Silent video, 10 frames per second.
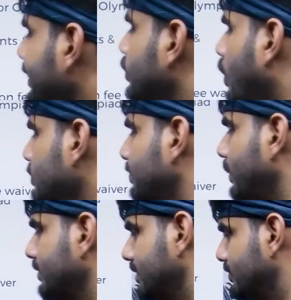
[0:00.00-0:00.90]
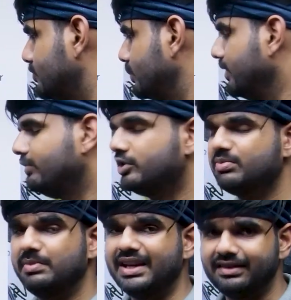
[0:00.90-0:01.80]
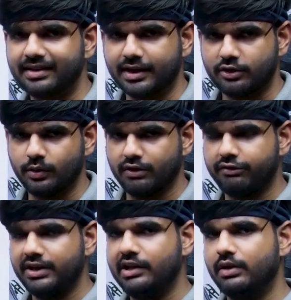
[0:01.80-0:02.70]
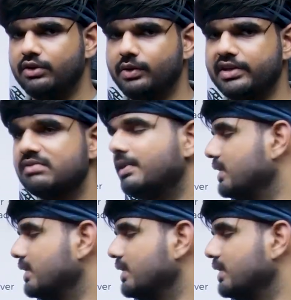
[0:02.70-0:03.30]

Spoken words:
non-sponsored students, which means that you are funding your education by